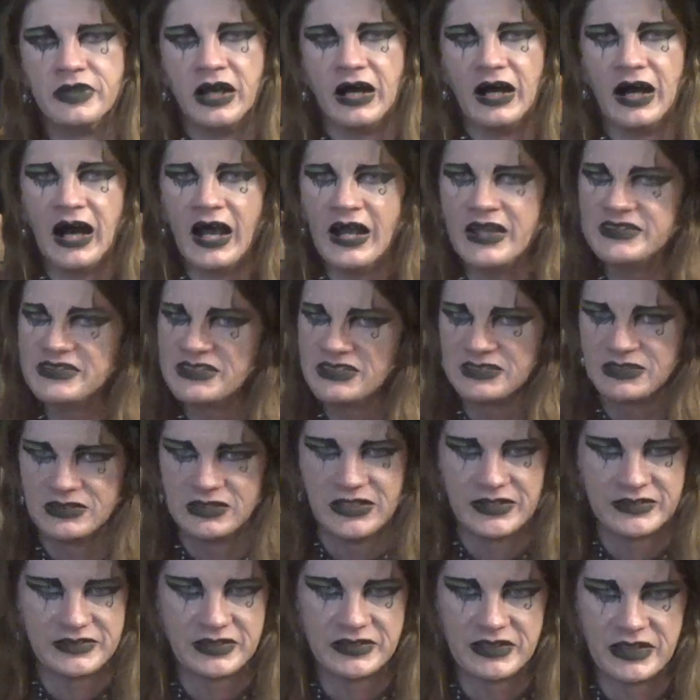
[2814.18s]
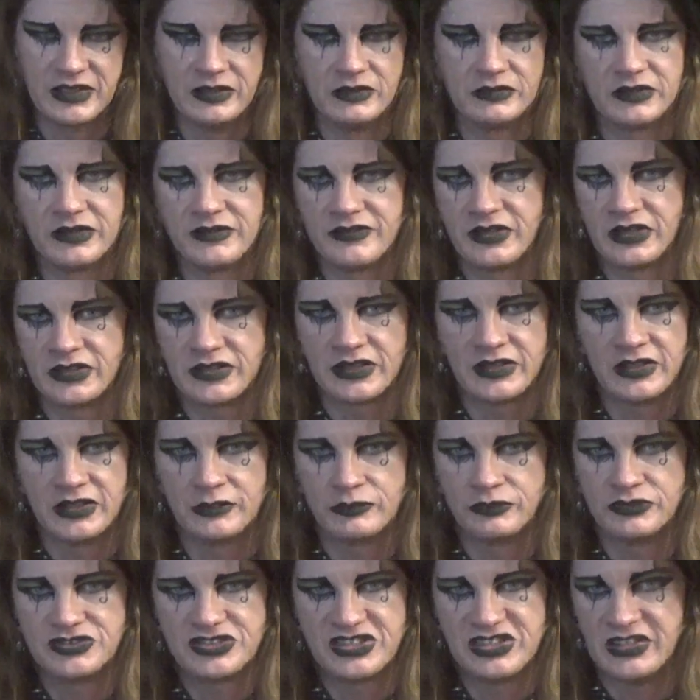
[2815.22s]
I didn't like the gown. I thought the gown
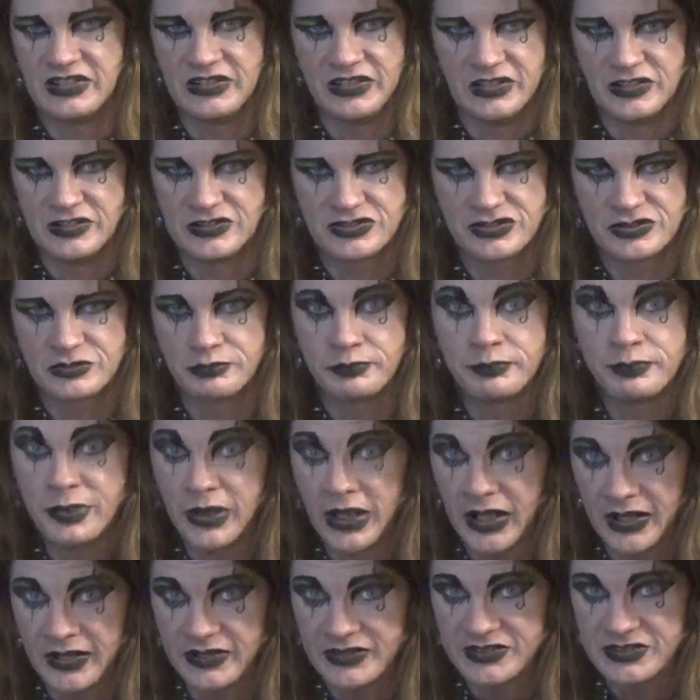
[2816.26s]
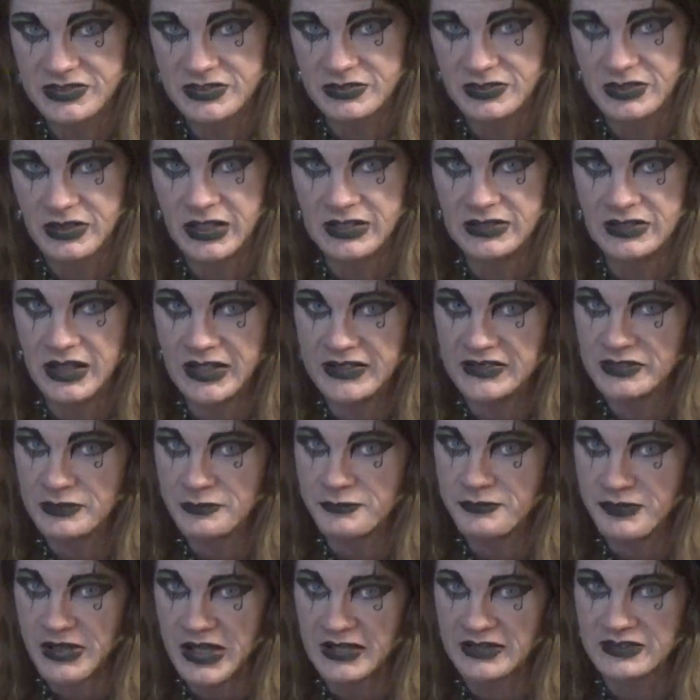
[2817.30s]
was hideous. But I liked the
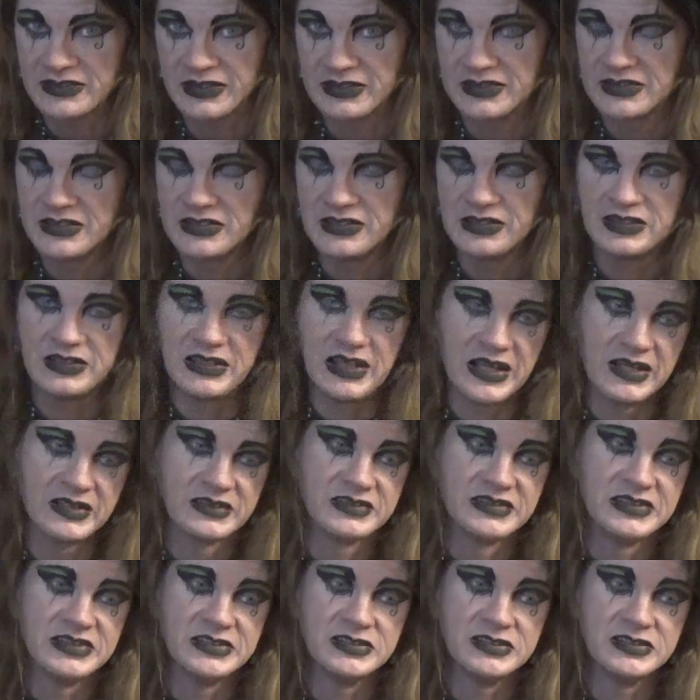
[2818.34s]
fact that he had